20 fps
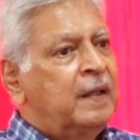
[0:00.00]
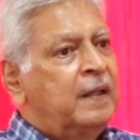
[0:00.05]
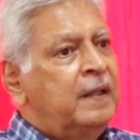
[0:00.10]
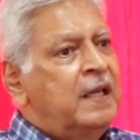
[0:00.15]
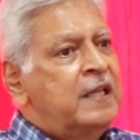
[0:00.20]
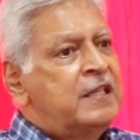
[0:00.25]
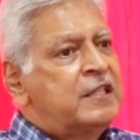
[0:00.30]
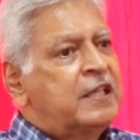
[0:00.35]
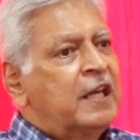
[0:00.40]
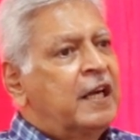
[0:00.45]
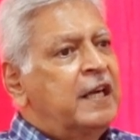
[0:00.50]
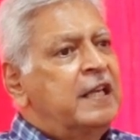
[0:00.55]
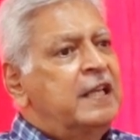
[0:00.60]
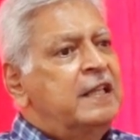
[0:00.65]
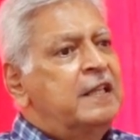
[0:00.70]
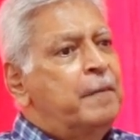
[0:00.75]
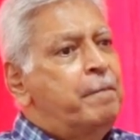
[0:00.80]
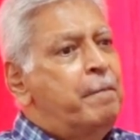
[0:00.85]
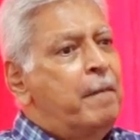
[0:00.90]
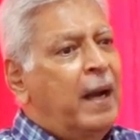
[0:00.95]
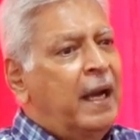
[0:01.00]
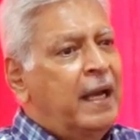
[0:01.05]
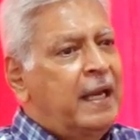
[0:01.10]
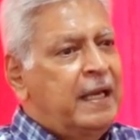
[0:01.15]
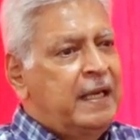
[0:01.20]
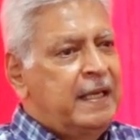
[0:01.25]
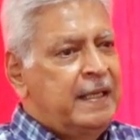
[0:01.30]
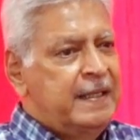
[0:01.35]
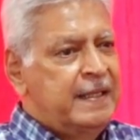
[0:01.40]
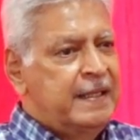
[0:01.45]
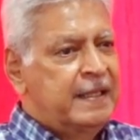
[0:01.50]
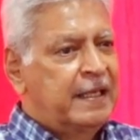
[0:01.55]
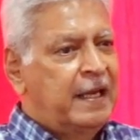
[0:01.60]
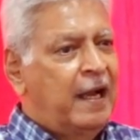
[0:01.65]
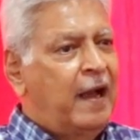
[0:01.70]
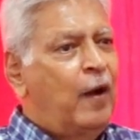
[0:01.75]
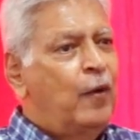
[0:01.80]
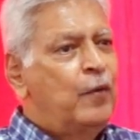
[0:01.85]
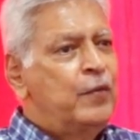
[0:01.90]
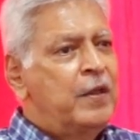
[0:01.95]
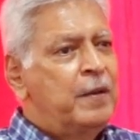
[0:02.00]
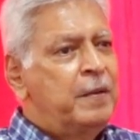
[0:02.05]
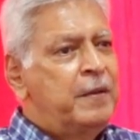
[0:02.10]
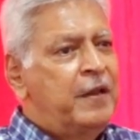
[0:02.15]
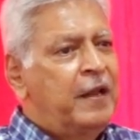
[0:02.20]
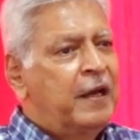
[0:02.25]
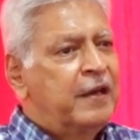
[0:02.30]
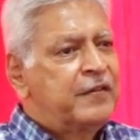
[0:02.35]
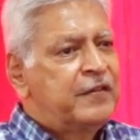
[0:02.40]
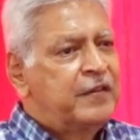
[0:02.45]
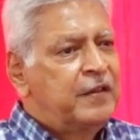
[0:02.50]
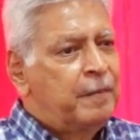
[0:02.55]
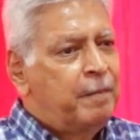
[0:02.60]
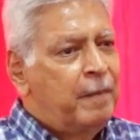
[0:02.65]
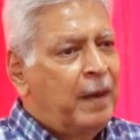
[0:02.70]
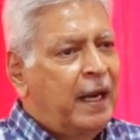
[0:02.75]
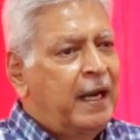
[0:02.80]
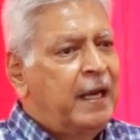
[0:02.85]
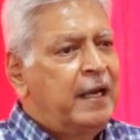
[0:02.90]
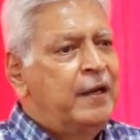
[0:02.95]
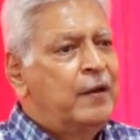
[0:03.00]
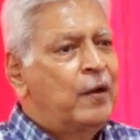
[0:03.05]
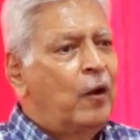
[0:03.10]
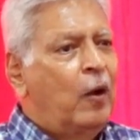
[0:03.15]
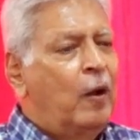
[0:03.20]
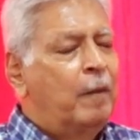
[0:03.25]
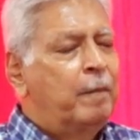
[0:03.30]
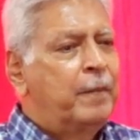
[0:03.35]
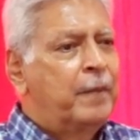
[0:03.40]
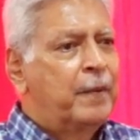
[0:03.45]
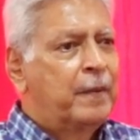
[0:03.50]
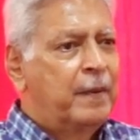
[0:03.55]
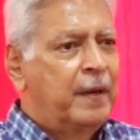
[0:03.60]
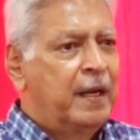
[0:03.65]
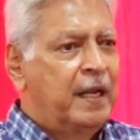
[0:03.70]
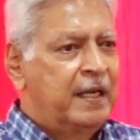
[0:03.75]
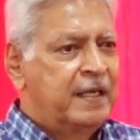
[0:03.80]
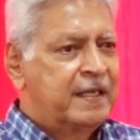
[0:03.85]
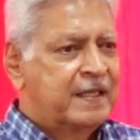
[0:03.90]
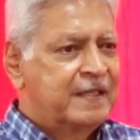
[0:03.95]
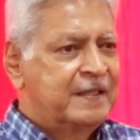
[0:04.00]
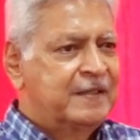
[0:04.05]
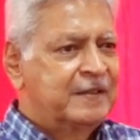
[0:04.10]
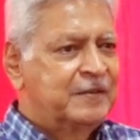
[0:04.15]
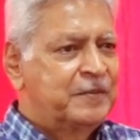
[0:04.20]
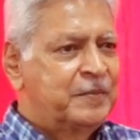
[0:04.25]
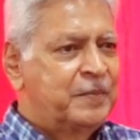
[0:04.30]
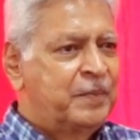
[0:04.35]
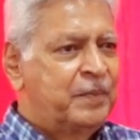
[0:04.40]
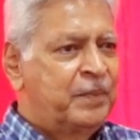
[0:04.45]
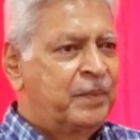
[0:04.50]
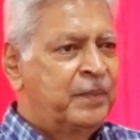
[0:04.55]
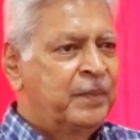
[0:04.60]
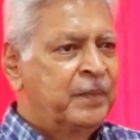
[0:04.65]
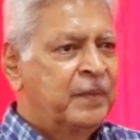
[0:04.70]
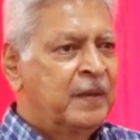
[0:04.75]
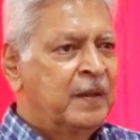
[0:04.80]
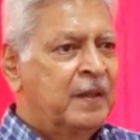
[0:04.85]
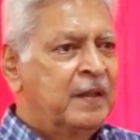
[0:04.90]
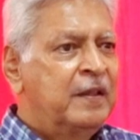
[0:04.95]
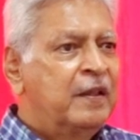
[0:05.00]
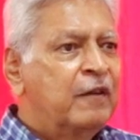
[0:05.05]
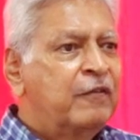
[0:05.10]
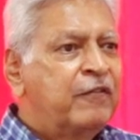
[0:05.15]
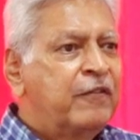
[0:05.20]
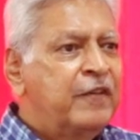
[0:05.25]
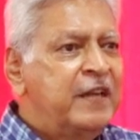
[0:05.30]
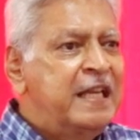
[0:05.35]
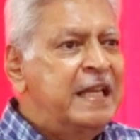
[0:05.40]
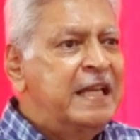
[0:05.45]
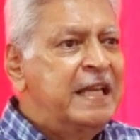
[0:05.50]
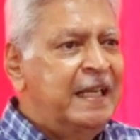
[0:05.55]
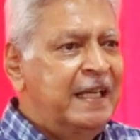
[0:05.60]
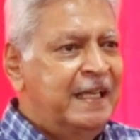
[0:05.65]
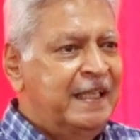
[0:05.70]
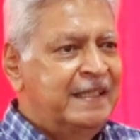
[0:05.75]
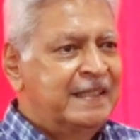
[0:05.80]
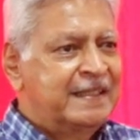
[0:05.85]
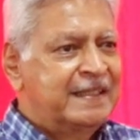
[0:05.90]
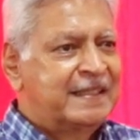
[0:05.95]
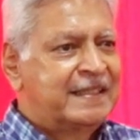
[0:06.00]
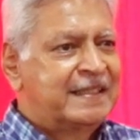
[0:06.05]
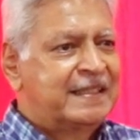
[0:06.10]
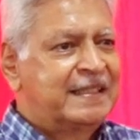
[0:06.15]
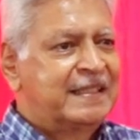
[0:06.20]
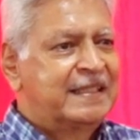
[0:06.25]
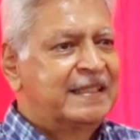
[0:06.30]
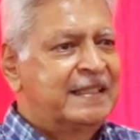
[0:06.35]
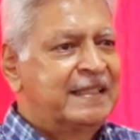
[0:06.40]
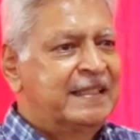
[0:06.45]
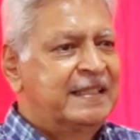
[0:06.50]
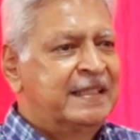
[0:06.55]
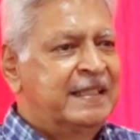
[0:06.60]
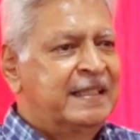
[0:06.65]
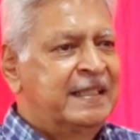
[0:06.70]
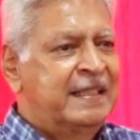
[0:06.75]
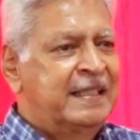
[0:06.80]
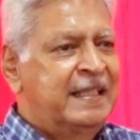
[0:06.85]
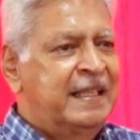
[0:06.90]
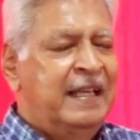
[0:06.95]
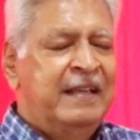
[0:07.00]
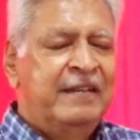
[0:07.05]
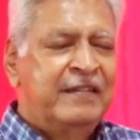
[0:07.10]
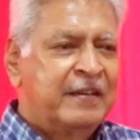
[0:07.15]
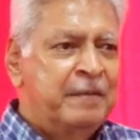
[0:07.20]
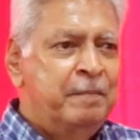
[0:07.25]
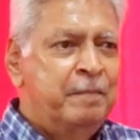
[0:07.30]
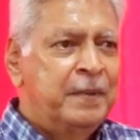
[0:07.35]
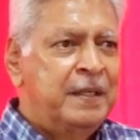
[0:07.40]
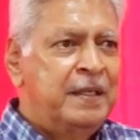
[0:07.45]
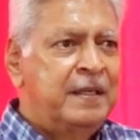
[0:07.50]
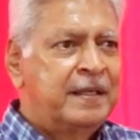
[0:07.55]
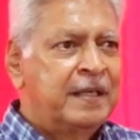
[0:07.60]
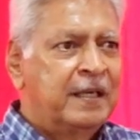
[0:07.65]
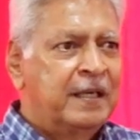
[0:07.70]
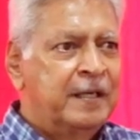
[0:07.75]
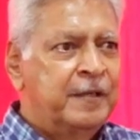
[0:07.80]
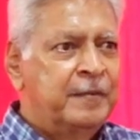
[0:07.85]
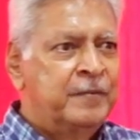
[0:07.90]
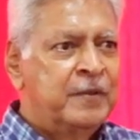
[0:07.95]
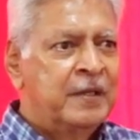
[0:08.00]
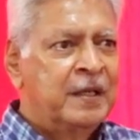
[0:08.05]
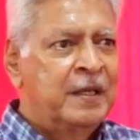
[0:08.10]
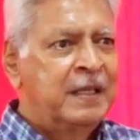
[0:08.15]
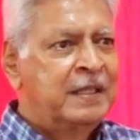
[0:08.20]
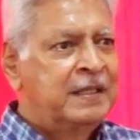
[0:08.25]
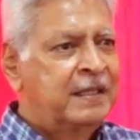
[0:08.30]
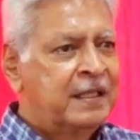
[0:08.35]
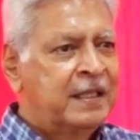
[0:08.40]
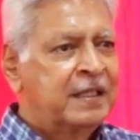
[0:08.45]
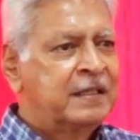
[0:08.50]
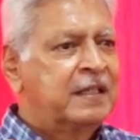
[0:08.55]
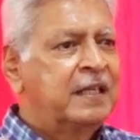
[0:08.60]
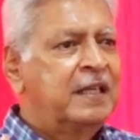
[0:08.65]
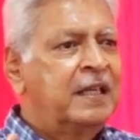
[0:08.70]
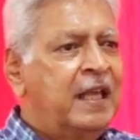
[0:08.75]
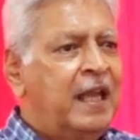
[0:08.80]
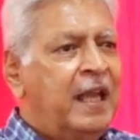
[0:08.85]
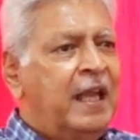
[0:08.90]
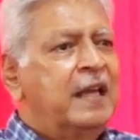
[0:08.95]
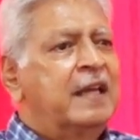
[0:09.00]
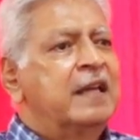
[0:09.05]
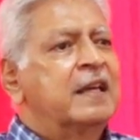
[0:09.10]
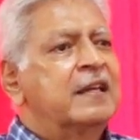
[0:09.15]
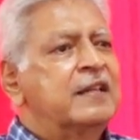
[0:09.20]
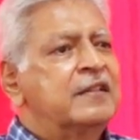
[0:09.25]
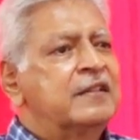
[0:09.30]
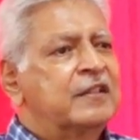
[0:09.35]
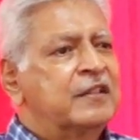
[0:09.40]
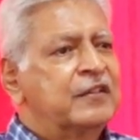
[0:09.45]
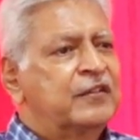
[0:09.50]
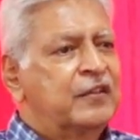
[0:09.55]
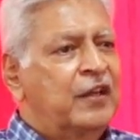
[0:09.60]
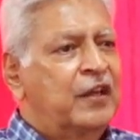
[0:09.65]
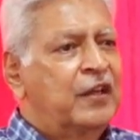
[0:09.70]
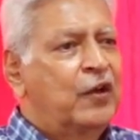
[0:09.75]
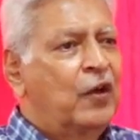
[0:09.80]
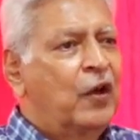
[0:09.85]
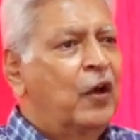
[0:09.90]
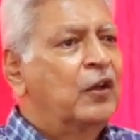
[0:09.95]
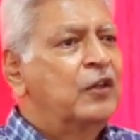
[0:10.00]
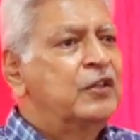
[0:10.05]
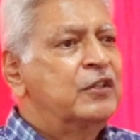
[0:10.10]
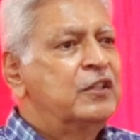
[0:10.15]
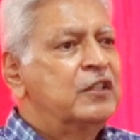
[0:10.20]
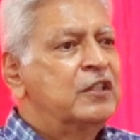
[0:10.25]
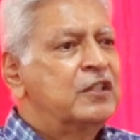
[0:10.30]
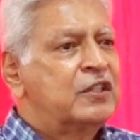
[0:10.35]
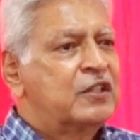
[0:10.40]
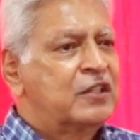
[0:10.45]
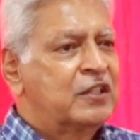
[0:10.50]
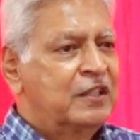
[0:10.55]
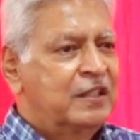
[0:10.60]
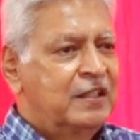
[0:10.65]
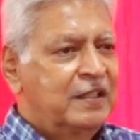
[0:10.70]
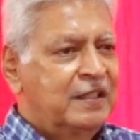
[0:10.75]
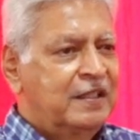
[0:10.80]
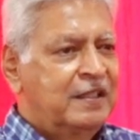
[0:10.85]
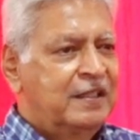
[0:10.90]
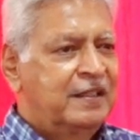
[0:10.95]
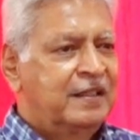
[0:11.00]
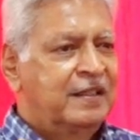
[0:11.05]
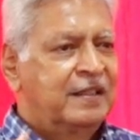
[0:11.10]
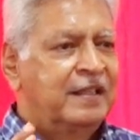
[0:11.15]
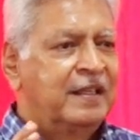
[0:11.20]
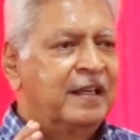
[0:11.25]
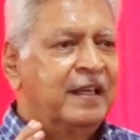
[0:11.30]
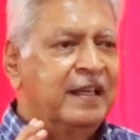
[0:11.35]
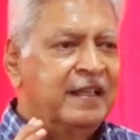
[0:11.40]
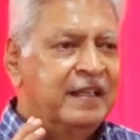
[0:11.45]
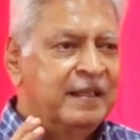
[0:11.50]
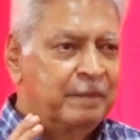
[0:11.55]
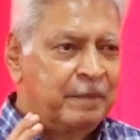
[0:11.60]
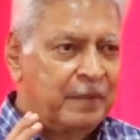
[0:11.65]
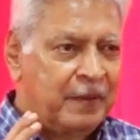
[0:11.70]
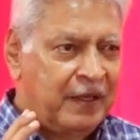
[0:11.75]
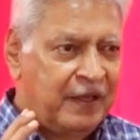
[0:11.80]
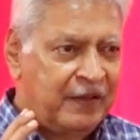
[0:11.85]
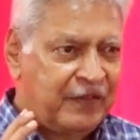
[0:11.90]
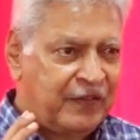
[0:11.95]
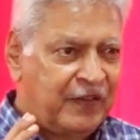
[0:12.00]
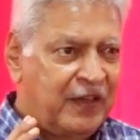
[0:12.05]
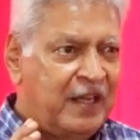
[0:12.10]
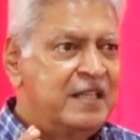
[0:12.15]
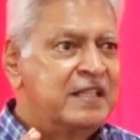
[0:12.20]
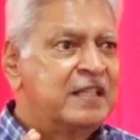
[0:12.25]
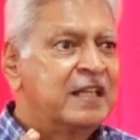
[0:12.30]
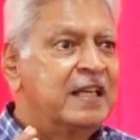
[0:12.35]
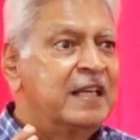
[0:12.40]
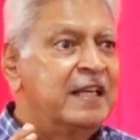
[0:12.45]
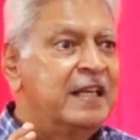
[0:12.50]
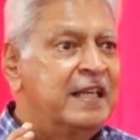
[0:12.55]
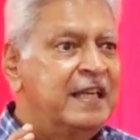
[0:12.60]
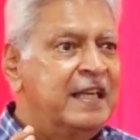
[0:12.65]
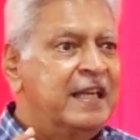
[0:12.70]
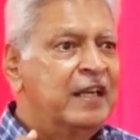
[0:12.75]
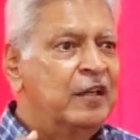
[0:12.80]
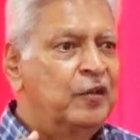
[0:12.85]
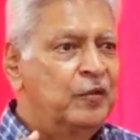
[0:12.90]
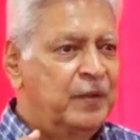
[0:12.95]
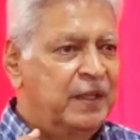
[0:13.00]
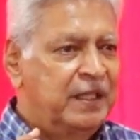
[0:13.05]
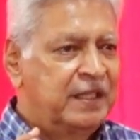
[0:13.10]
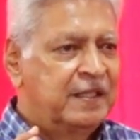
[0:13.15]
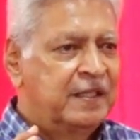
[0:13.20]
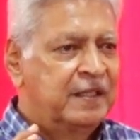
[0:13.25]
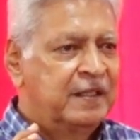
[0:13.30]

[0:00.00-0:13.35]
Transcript: They study the mind. How the, does the mind operate? The feelings. In simple terms, there are three areas a psychologist essentially deals with.